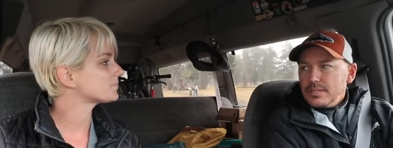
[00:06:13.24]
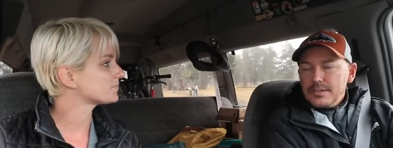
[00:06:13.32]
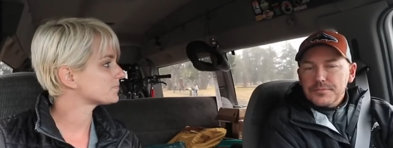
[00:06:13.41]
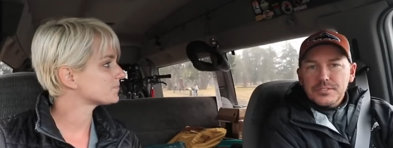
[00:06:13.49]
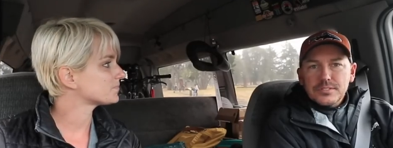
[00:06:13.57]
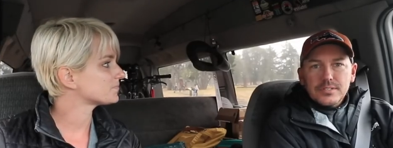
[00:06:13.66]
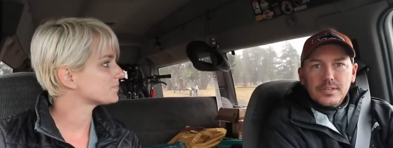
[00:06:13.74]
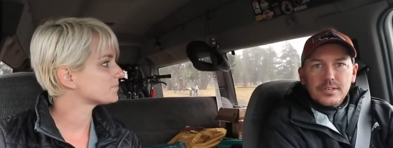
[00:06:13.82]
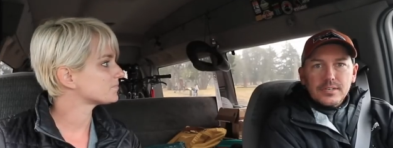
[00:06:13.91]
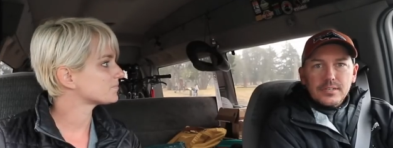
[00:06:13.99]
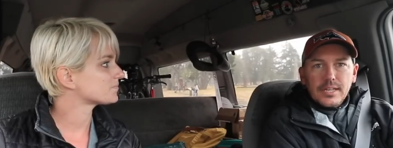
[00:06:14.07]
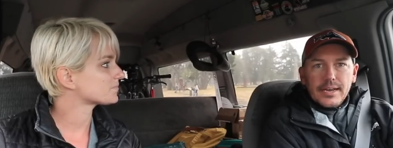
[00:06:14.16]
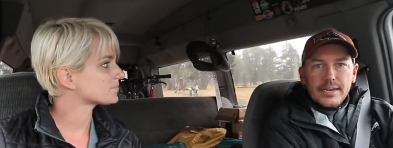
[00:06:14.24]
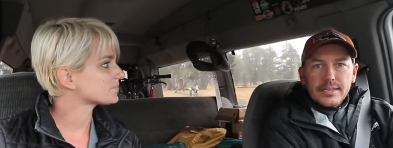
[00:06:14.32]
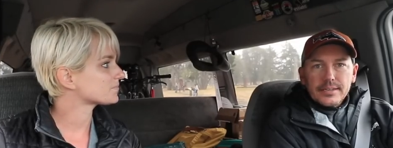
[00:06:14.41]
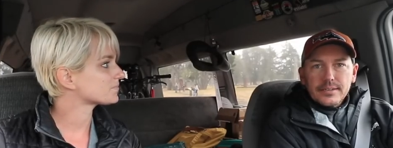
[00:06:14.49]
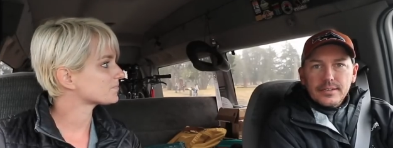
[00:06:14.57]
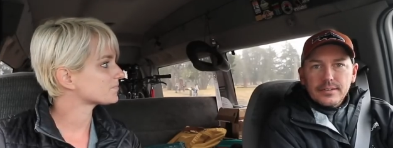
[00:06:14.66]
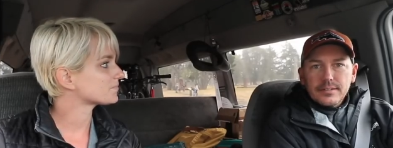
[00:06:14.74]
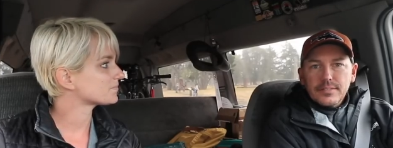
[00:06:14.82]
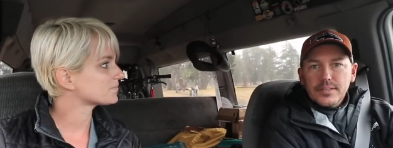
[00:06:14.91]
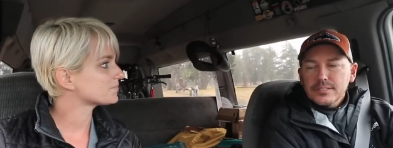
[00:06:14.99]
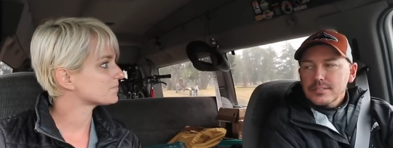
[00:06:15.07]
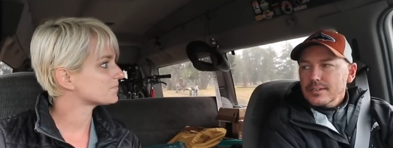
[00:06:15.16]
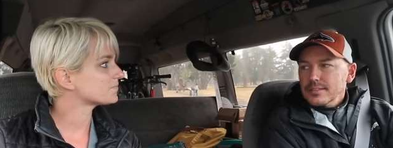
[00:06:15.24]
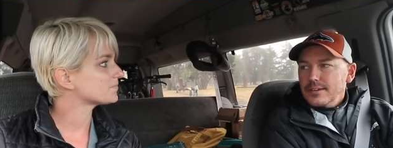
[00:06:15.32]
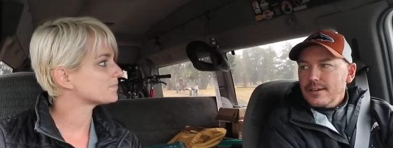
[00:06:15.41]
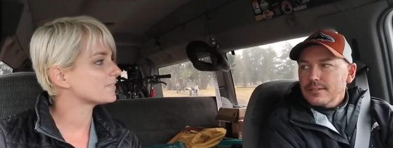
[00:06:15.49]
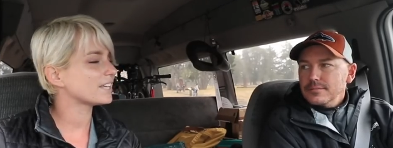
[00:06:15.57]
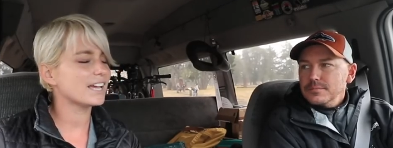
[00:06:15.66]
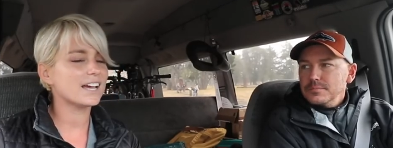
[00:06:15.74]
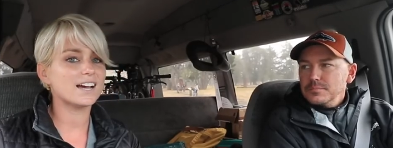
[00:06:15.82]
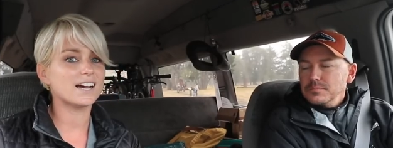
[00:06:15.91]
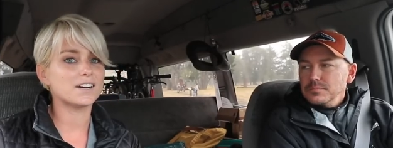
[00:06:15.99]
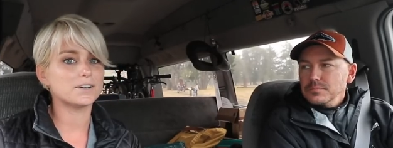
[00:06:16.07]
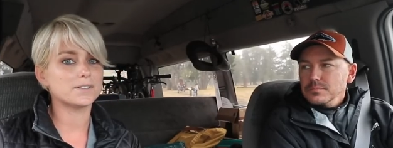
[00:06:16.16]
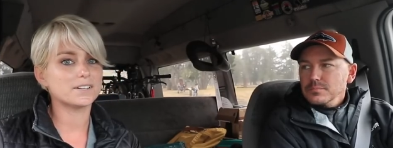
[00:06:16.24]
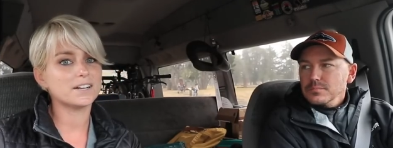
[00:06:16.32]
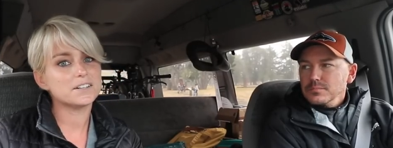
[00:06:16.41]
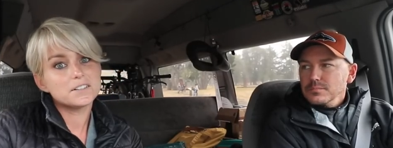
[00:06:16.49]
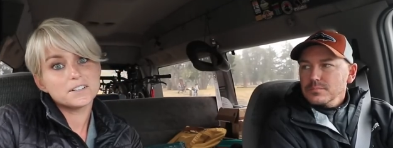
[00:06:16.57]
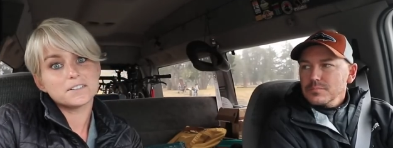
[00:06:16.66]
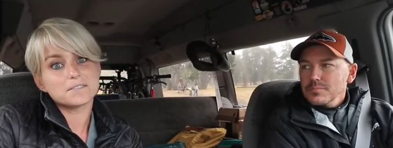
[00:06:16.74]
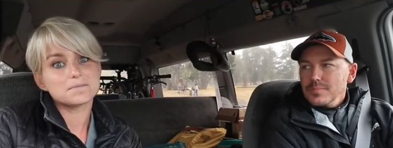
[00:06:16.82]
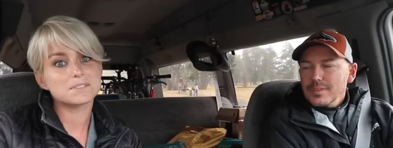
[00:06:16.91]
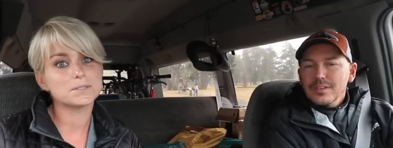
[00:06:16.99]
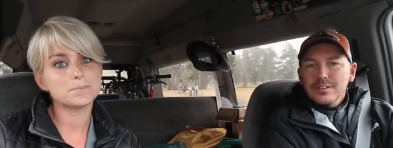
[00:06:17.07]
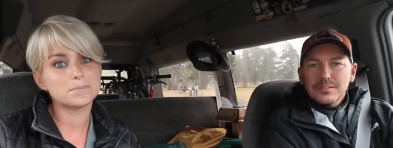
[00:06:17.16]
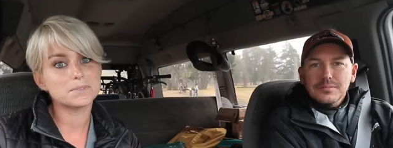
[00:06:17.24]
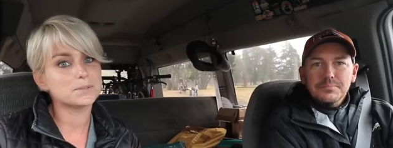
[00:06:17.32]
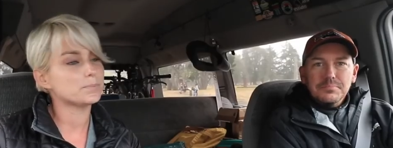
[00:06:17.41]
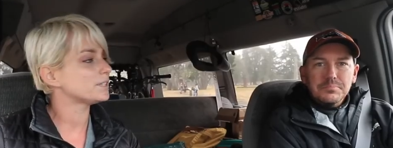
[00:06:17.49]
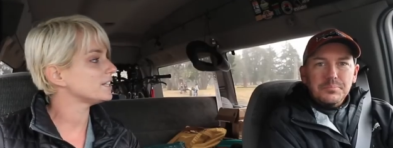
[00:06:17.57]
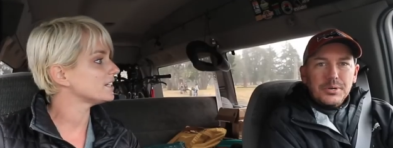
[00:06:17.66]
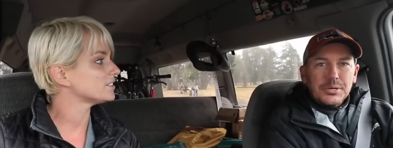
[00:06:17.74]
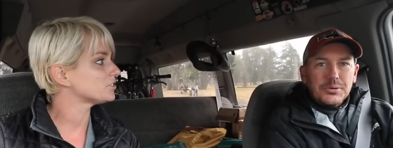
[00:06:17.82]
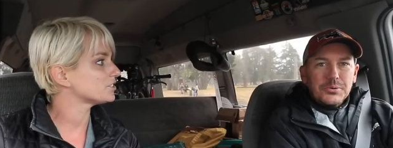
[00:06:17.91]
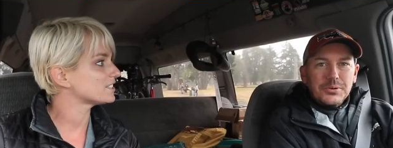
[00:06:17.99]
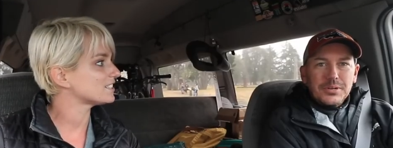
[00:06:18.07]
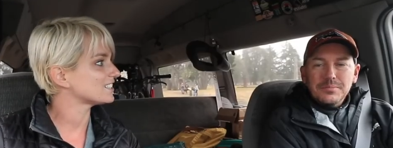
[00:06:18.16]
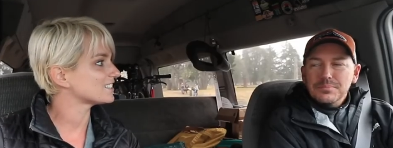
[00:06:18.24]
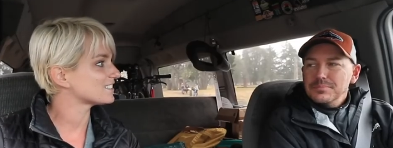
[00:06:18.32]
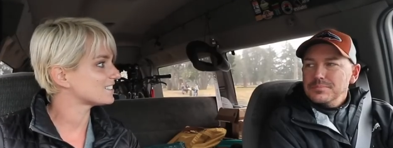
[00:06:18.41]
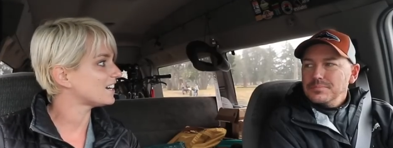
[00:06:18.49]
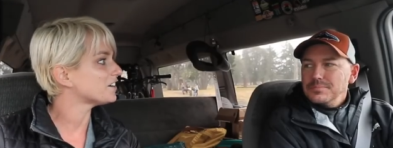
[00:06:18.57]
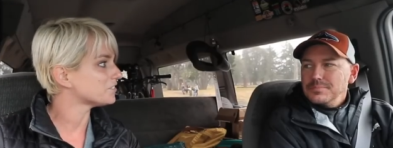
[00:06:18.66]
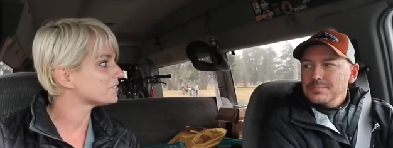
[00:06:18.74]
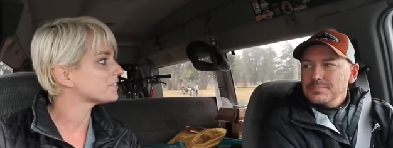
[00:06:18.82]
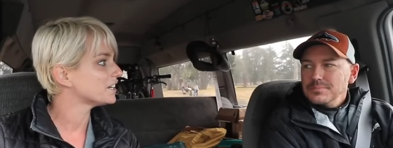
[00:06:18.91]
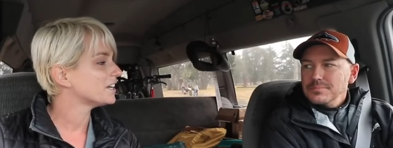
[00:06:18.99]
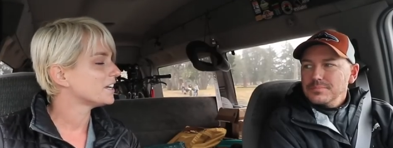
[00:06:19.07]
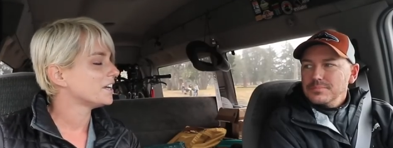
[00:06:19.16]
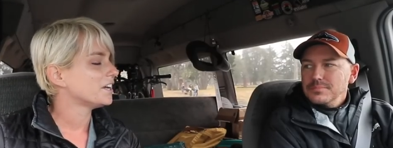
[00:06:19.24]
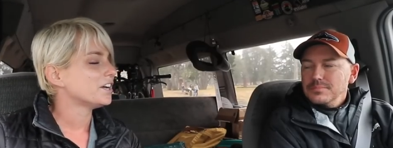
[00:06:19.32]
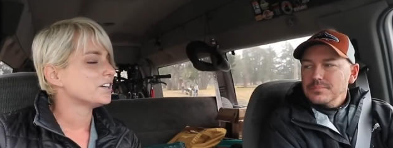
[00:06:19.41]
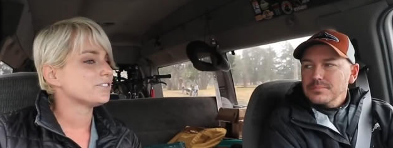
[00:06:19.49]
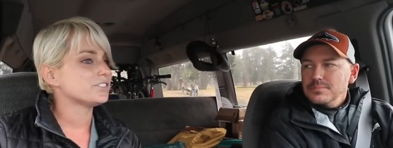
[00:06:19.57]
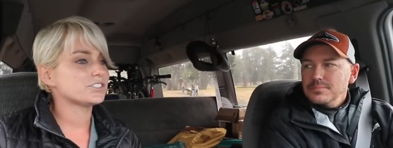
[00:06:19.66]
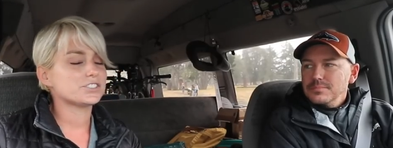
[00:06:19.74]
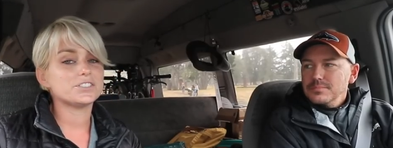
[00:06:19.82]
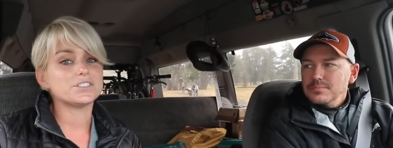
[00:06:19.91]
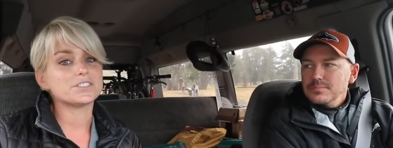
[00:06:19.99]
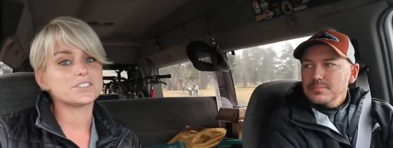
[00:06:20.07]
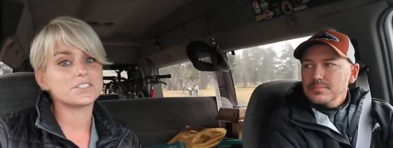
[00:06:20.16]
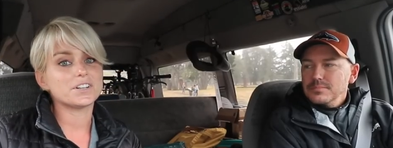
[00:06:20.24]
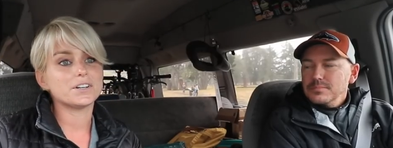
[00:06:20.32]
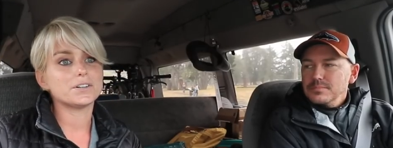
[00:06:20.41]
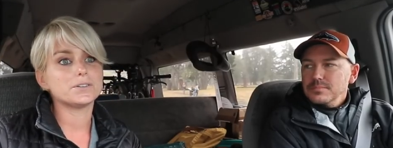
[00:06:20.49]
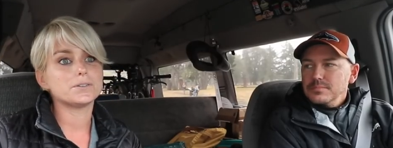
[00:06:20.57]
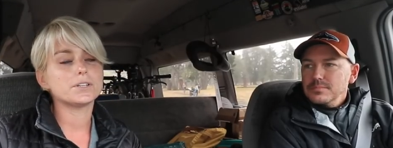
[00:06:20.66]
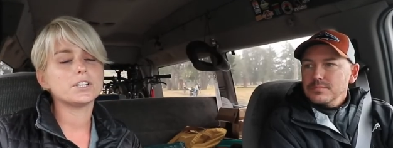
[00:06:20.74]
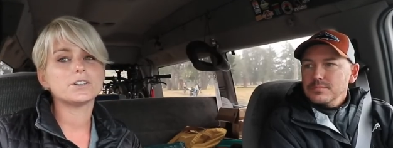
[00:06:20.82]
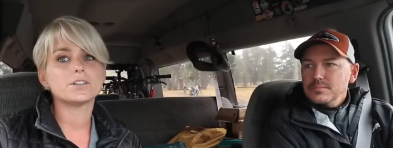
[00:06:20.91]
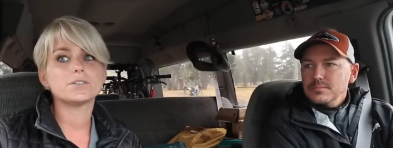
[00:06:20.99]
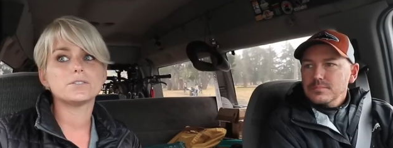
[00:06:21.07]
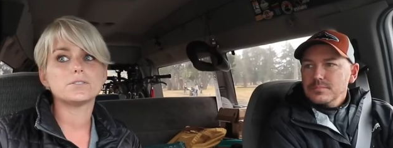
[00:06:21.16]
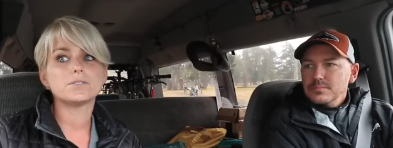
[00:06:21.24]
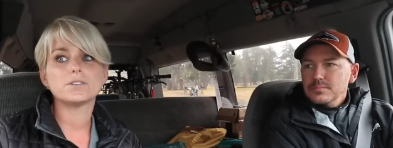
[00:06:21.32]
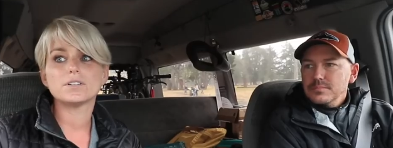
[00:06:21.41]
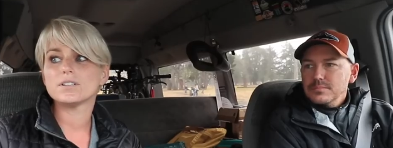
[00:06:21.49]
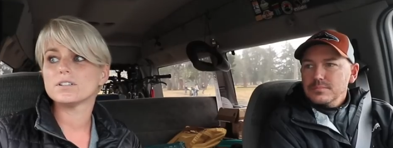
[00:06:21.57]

Speaker 1: lifts and lighting and things like that.
Speaker 2: Yeah, I don't know. Some, some pretty, pretty interesting cool, yeah. stuff for sure. So, you know,